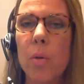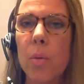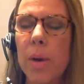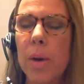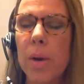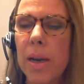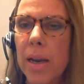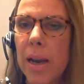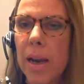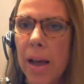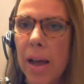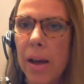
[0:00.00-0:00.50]

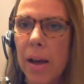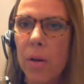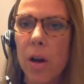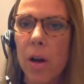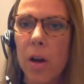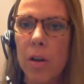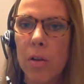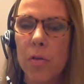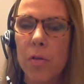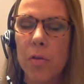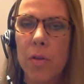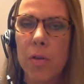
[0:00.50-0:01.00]
We're now
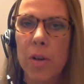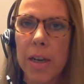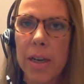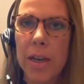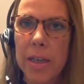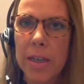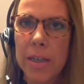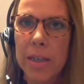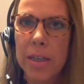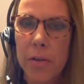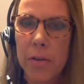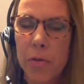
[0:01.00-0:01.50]
hopefully
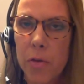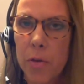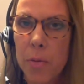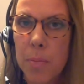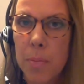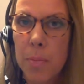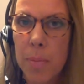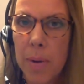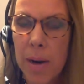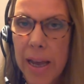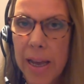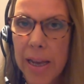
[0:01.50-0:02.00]
in a
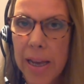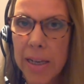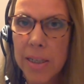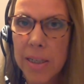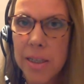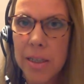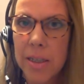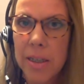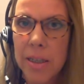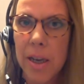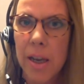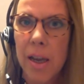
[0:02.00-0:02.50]
different
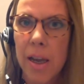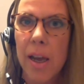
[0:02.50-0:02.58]
place,